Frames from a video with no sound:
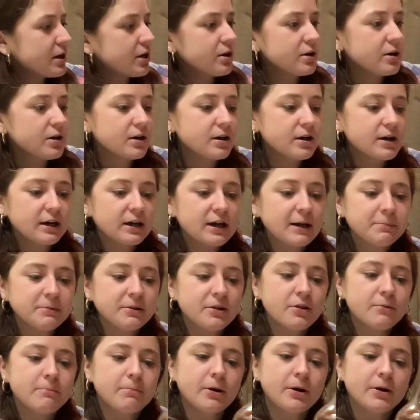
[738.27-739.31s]
are a couple of
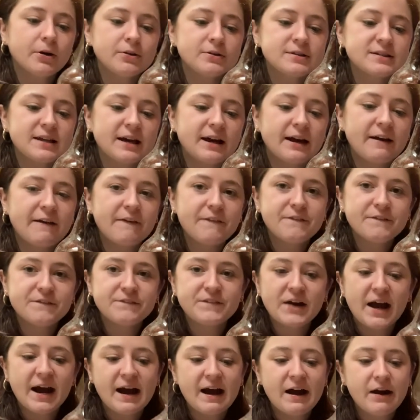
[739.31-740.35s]
the bottles I
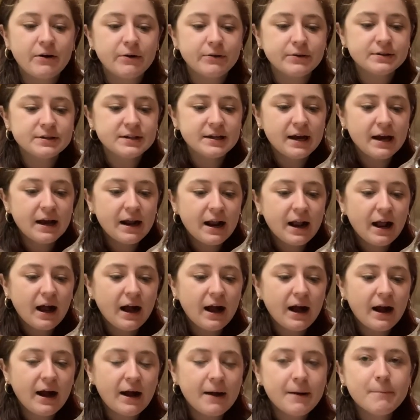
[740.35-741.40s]
found.
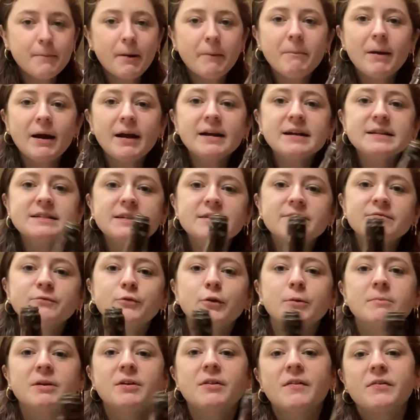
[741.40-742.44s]
Um, Maia did
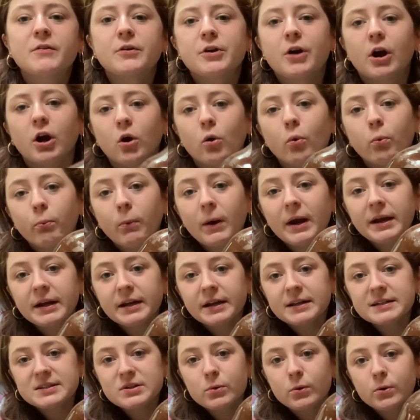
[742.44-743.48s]
inform me that they're not quite
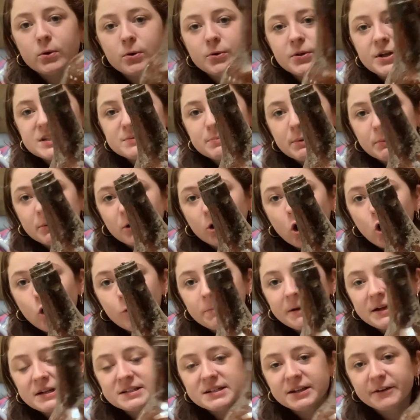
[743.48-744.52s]
as old as we were
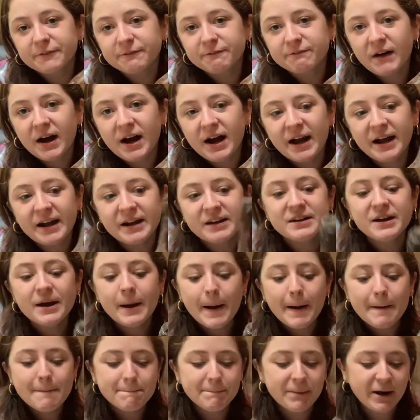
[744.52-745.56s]
hoping to find,
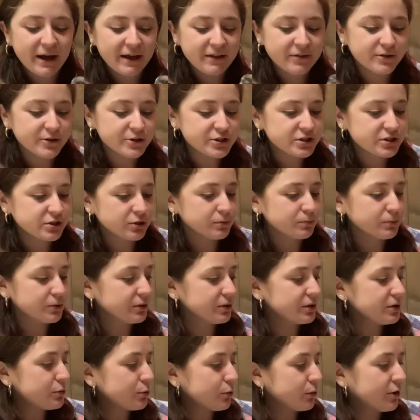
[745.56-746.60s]
but they're still
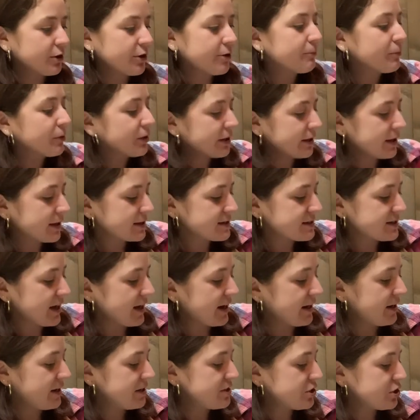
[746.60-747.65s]
really cool and I'm really
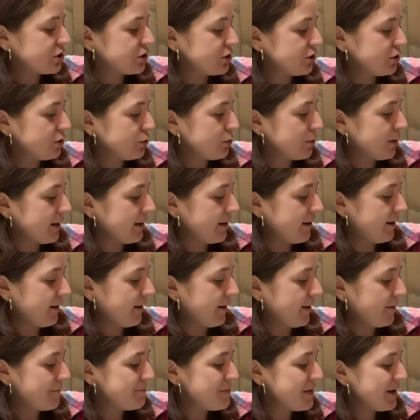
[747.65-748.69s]
excited to
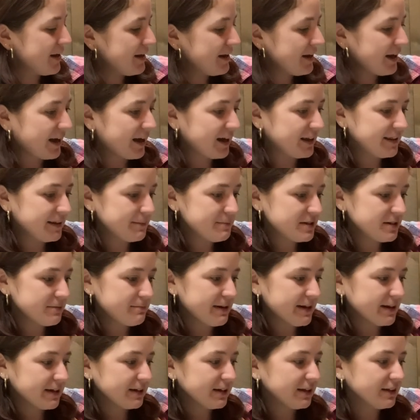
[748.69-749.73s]
um, add them to
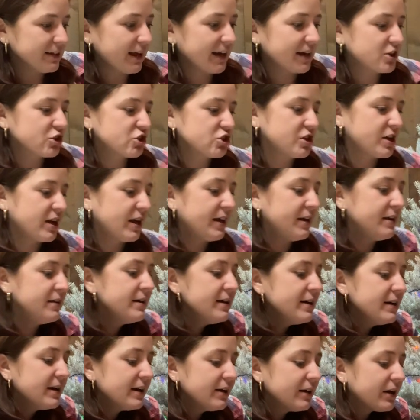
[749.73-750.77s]
my collection.
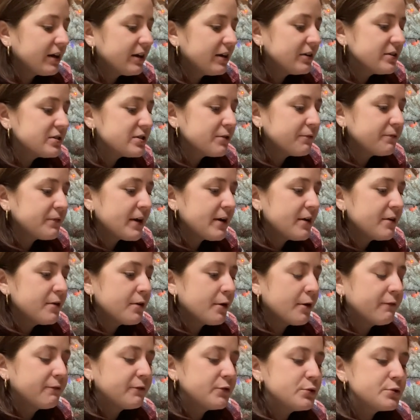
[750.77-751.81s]
I also found
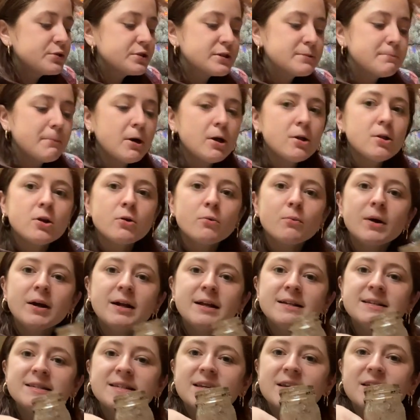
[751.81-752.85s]
a few smaller
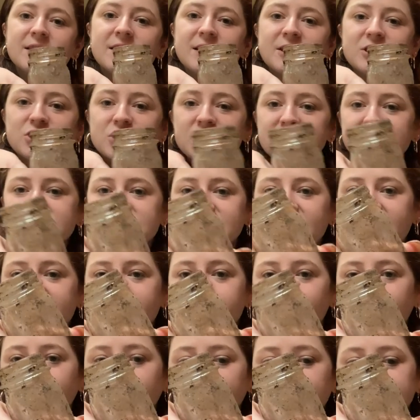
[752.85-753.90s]
ones that she said
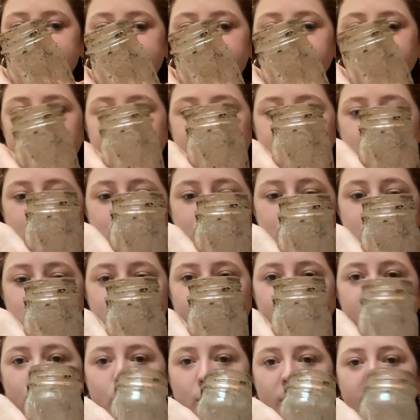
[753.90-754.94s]
were typically used
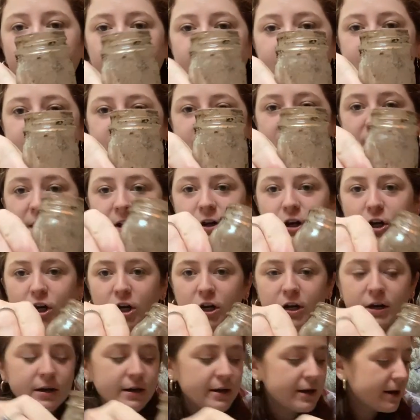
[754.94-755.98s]
for
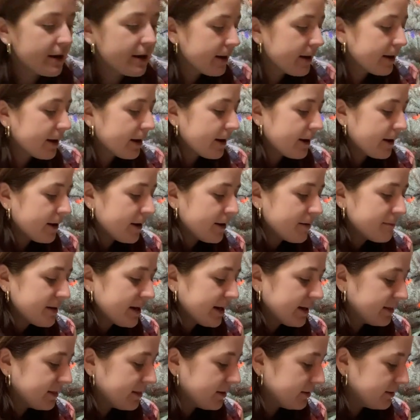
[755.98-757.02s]
vinegar Um,
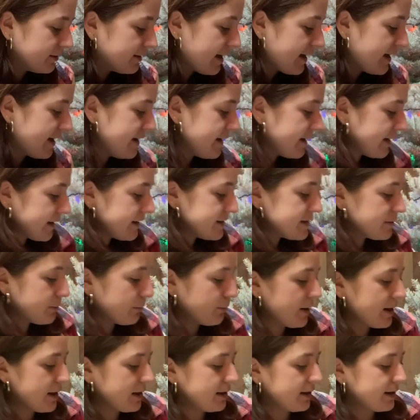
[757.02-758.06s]
and the like, as
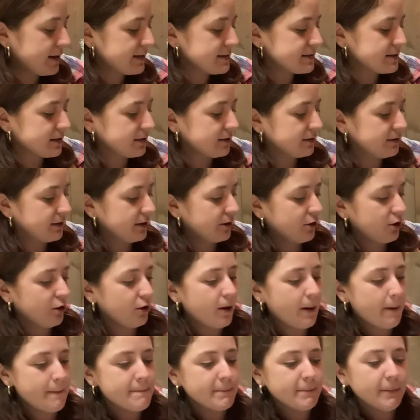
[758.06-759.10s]
well as a
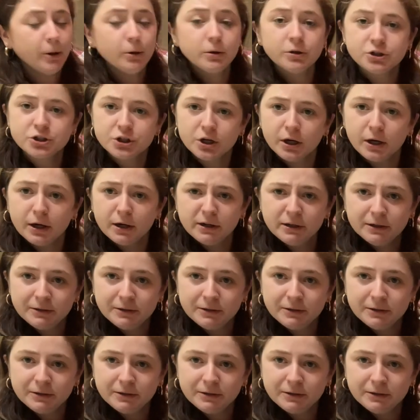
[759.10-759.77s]
little milk jar.